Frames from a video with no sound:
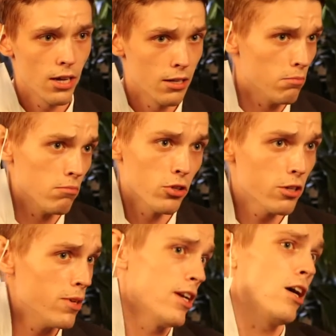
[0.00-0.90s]
And look at
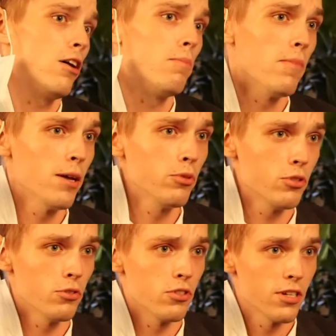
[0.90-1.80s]
me now, I'm able
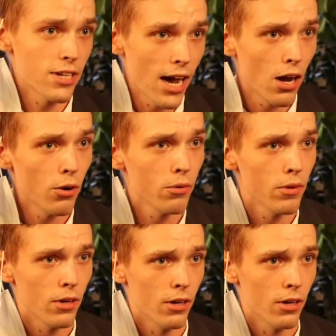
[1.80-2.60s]
to sit down